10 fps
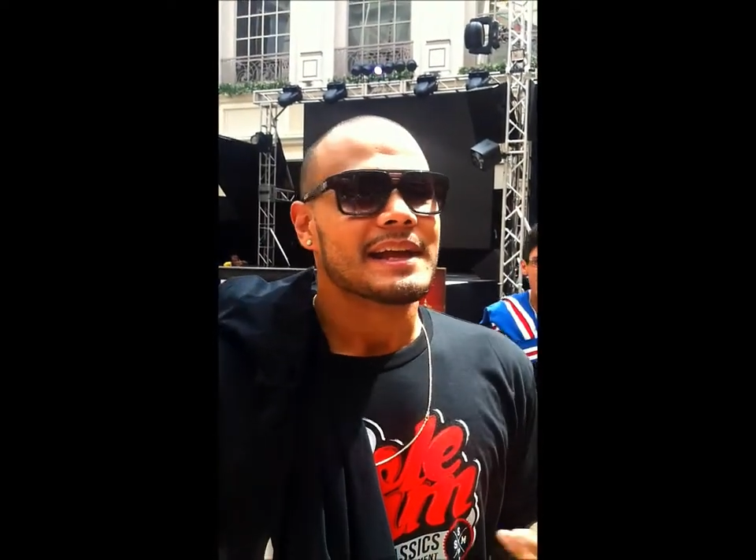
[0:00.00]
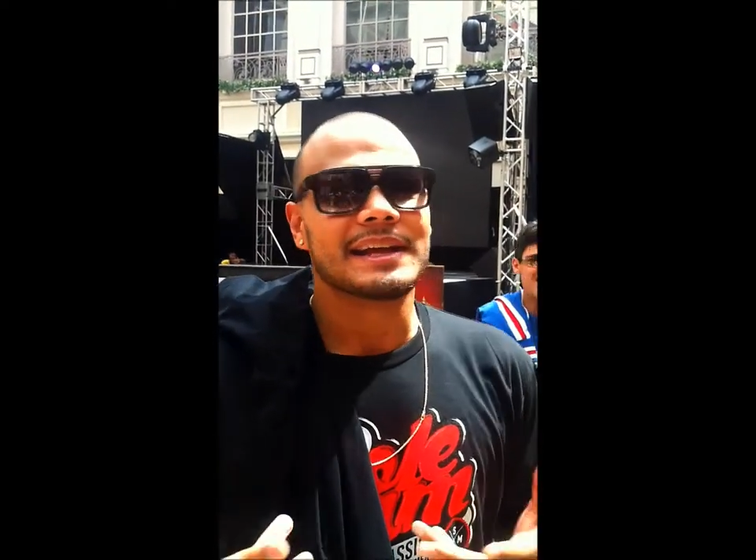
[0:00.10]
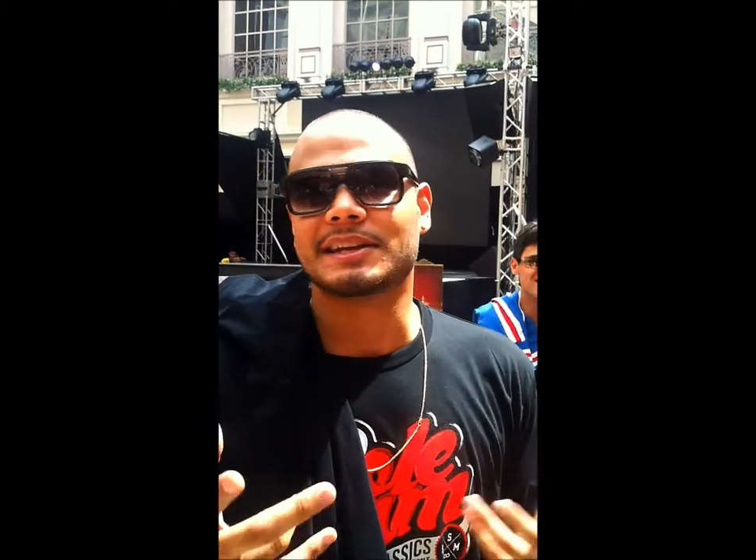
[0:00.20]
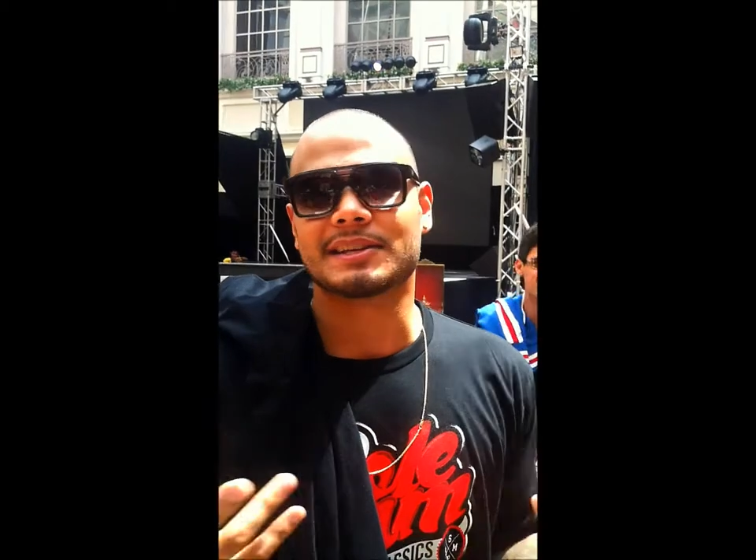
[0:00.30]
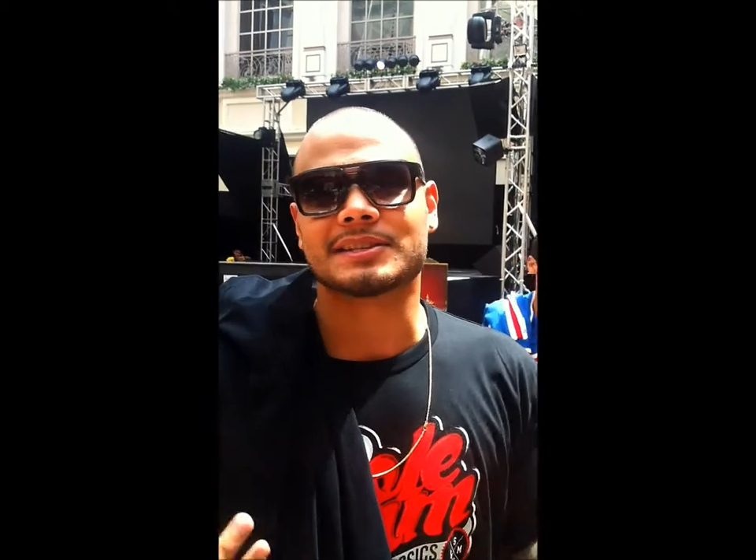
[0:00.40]

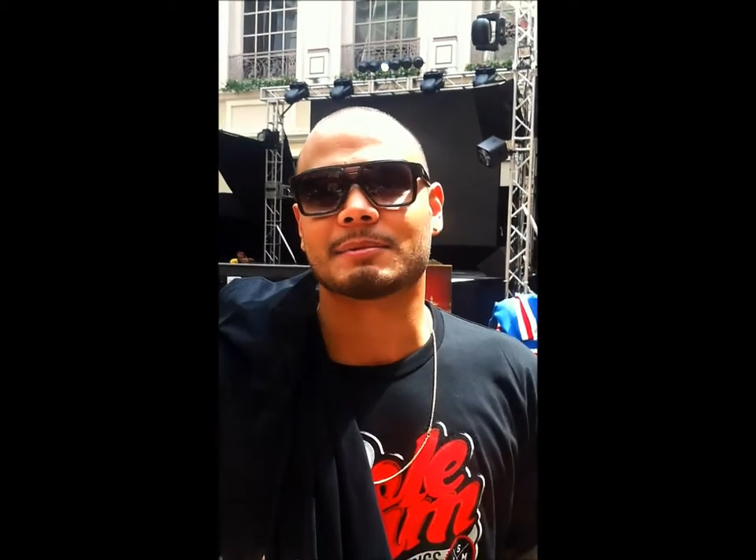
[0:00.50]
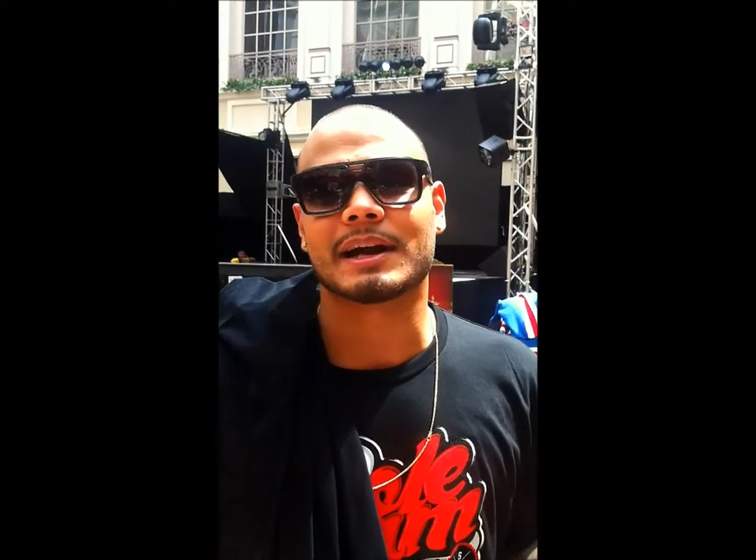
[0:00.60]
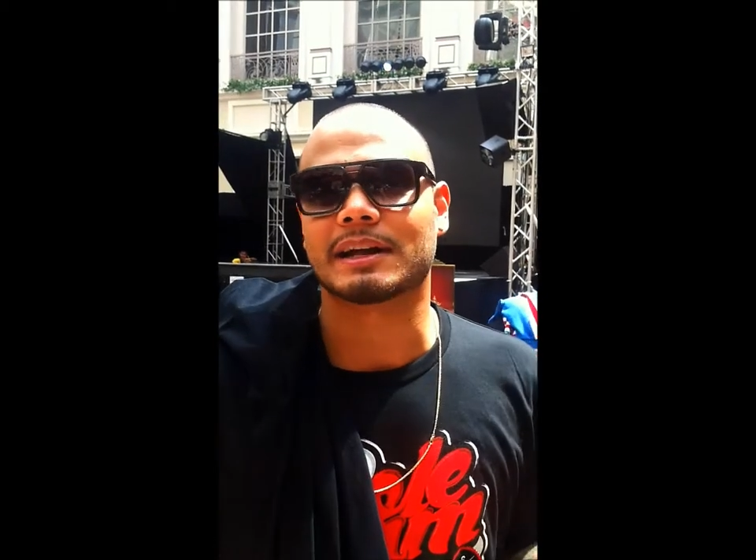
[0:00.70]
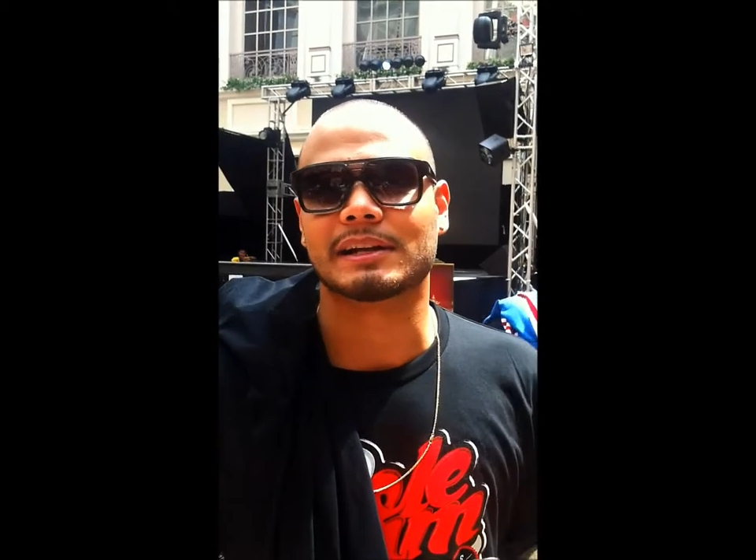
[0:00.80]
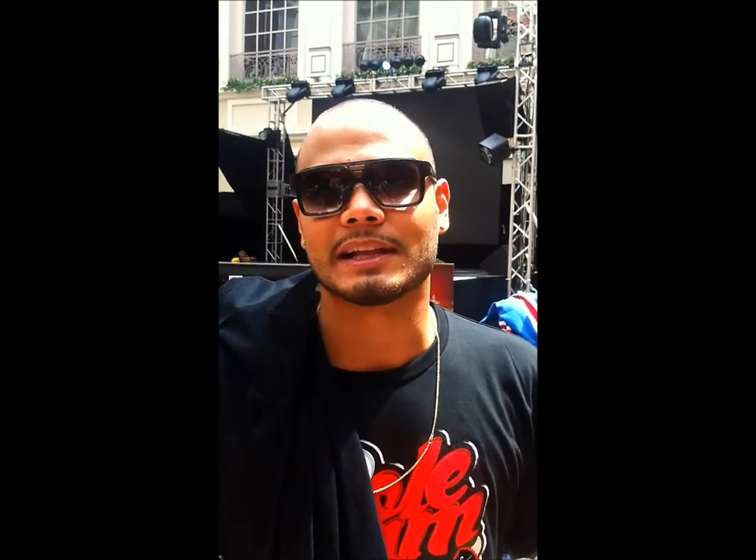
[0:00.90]
he did some
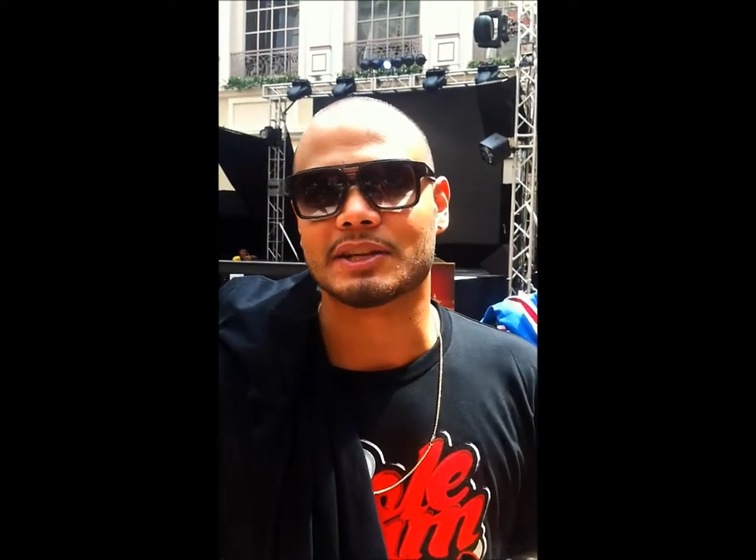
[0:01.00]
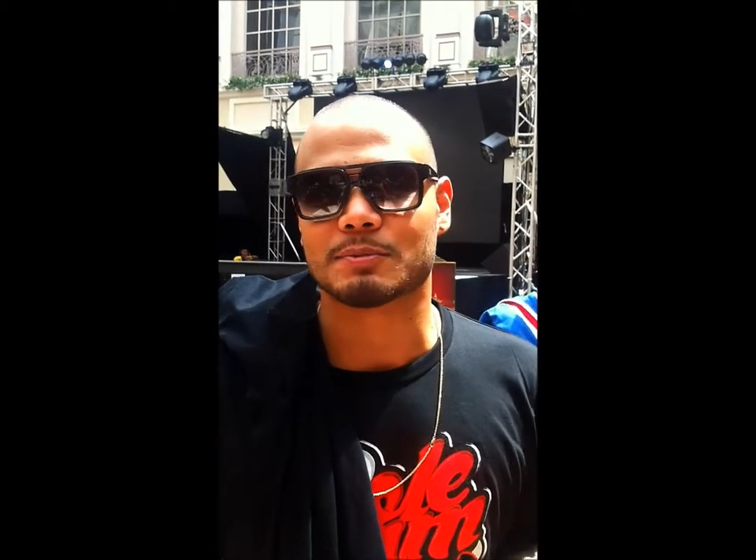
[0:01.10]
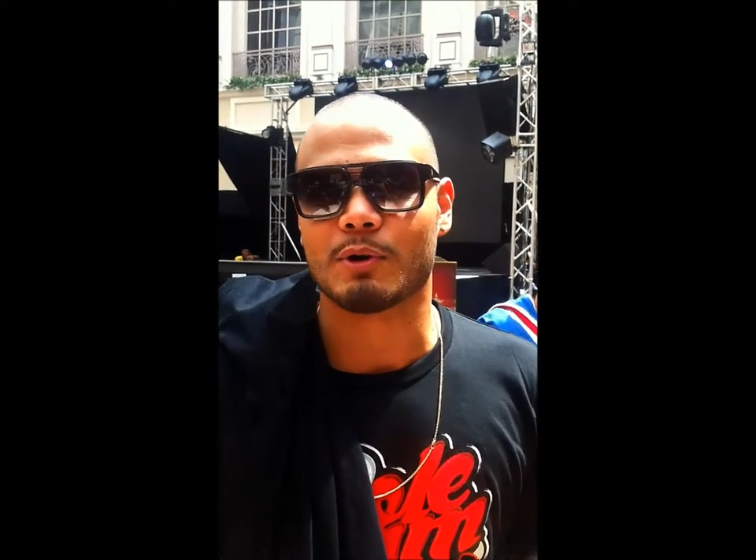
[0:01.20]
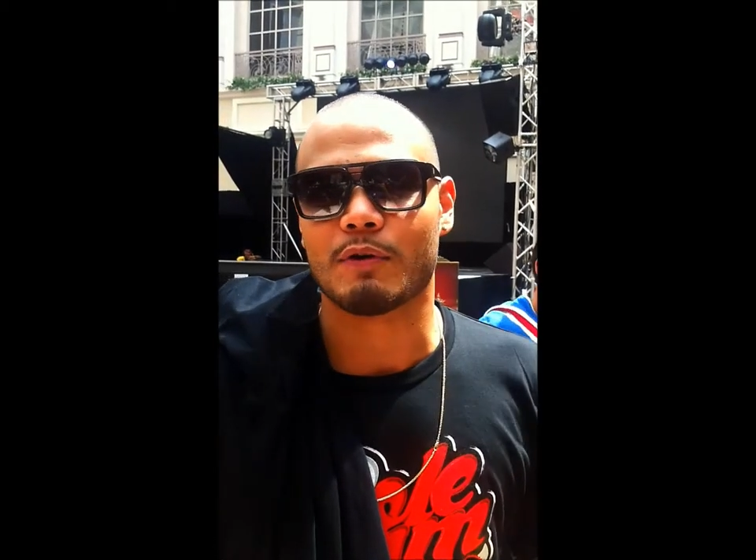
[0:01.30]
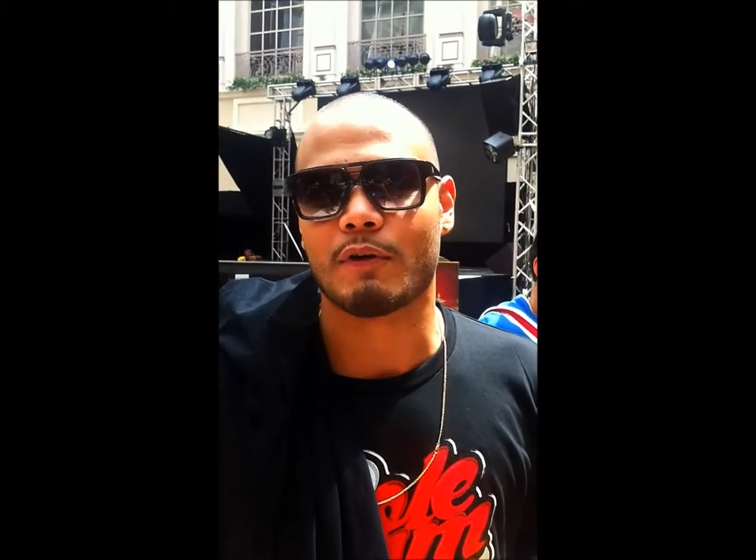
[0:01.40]
kind of
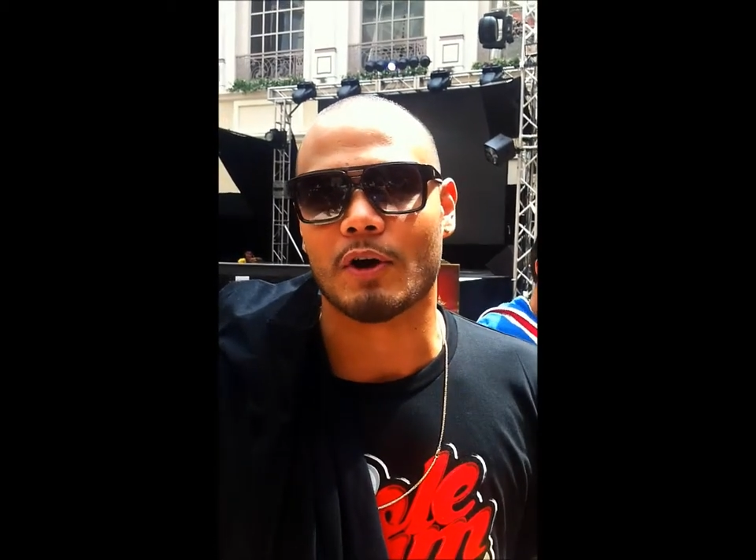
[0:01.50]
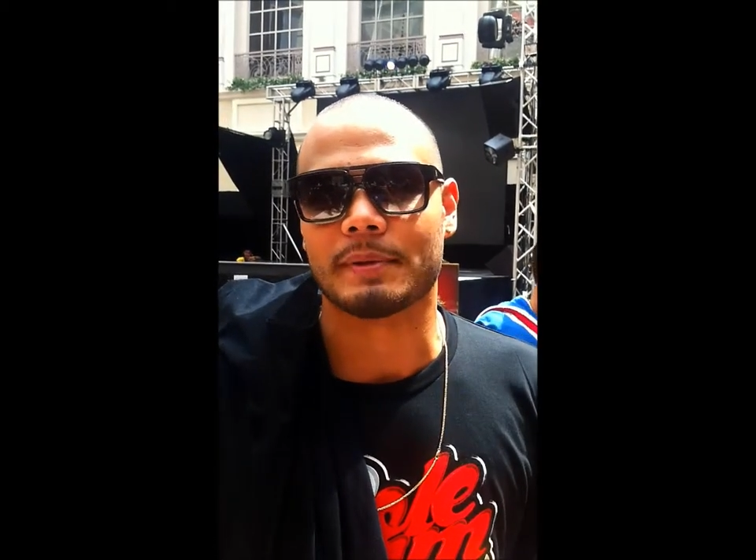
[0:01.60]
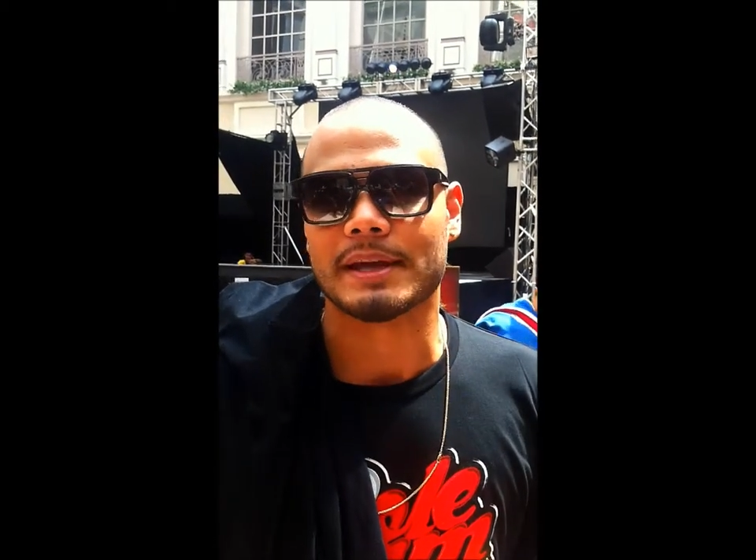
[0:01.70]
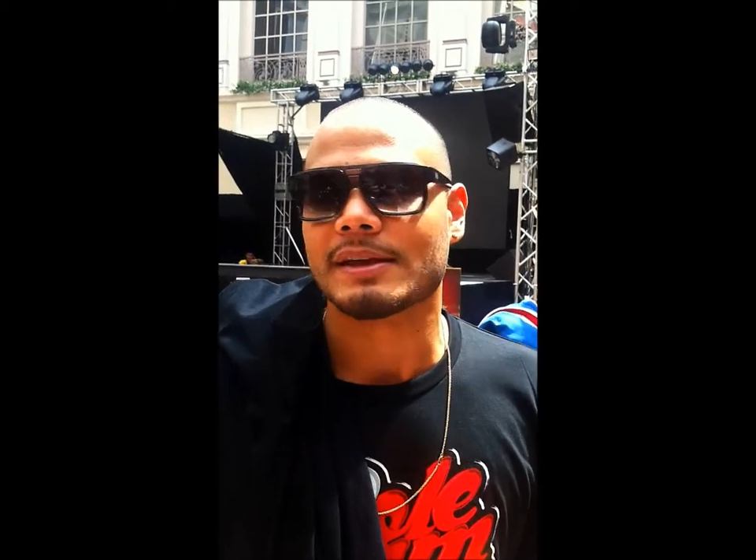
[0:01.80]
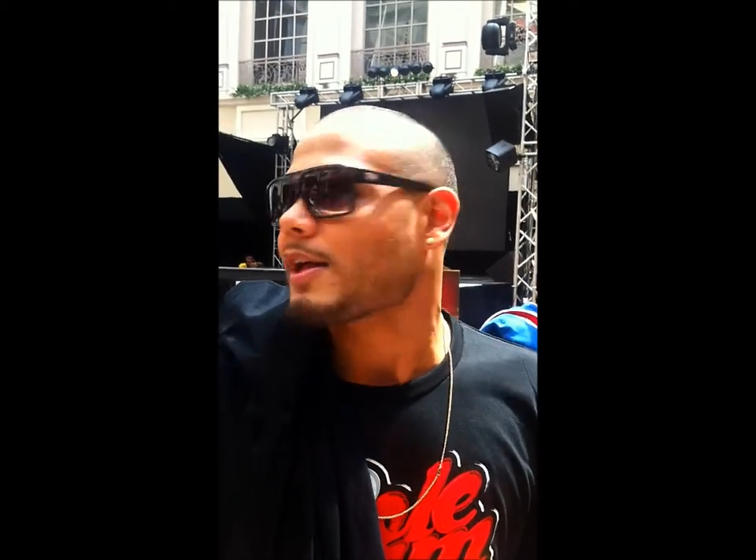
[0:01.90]
glitch move on me.